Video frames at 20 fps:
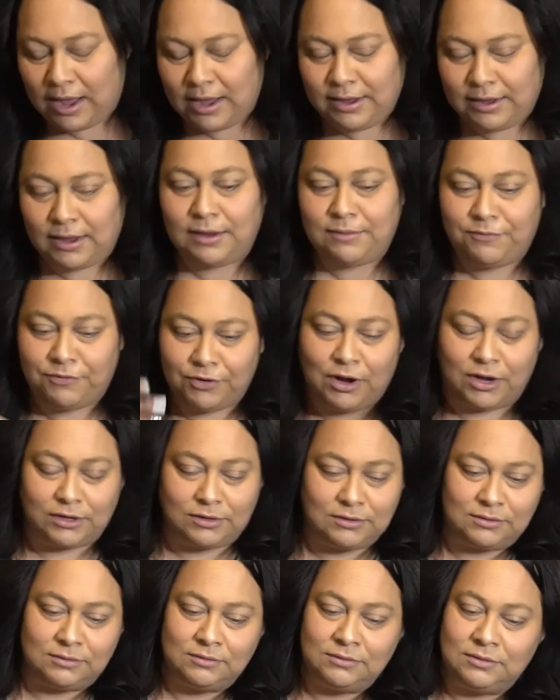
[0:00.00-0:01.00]
I, I forgot.
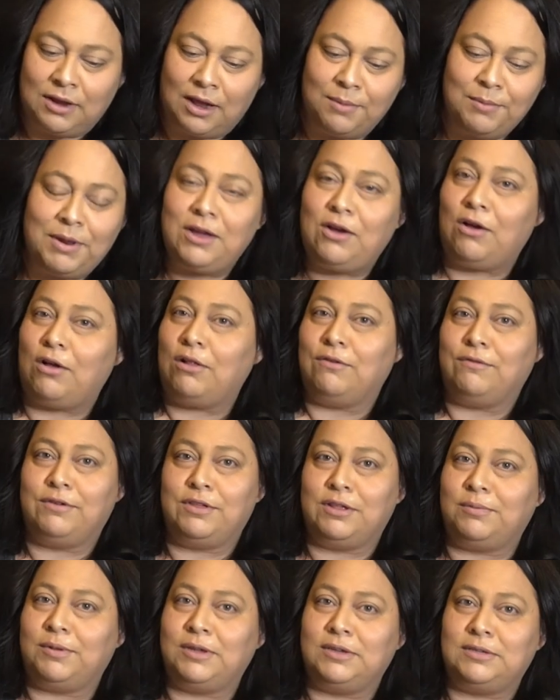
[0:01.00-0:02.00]
I'm like all over
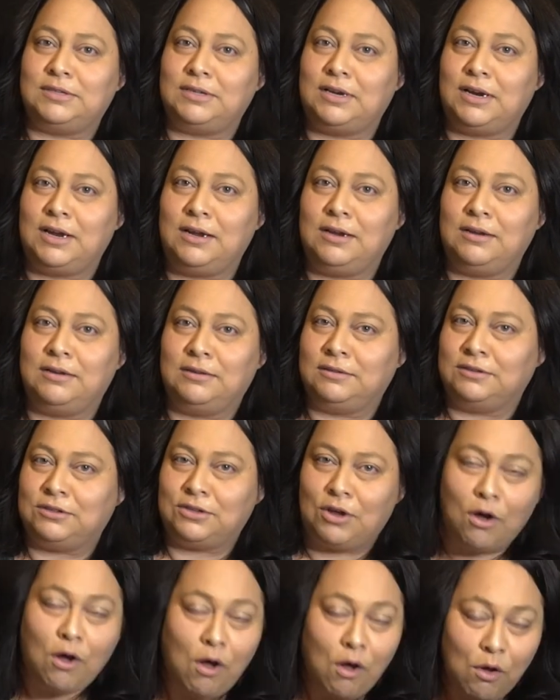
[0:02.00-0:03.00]
the place today.
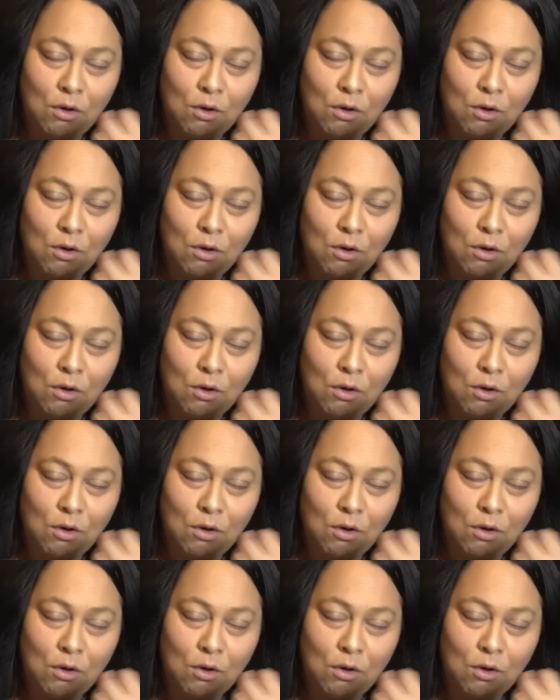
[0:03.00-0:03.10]
So